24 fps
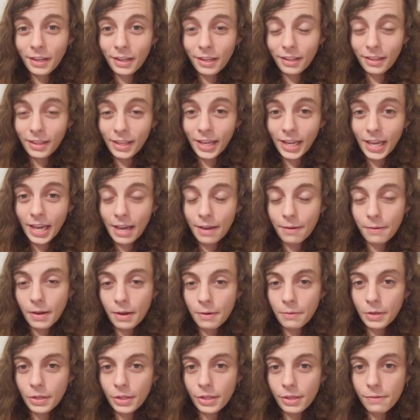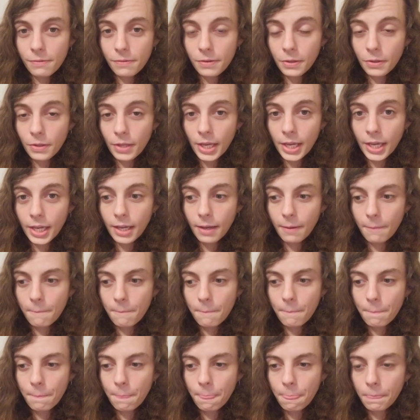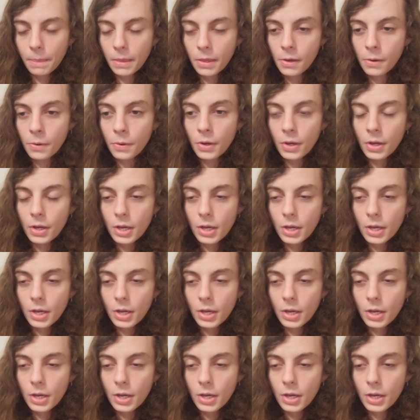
like I, I really feel like you know